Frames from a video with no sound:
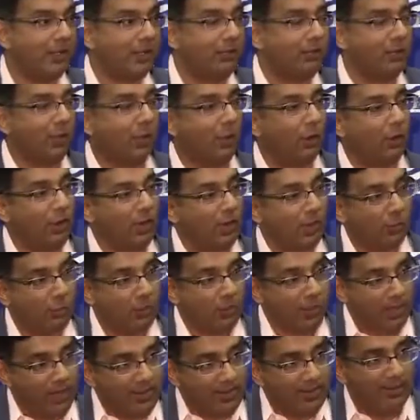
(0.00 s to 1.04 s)
So
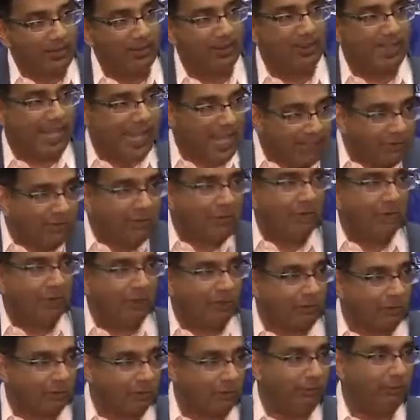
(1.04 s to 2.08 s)
we're in this
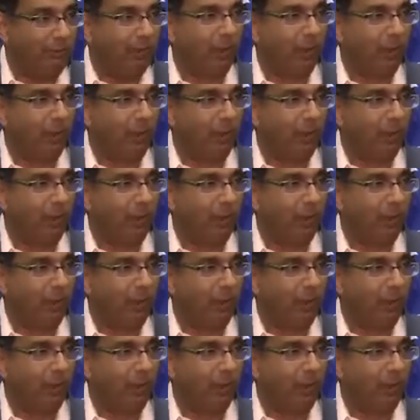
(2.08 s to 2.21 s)
gangsterish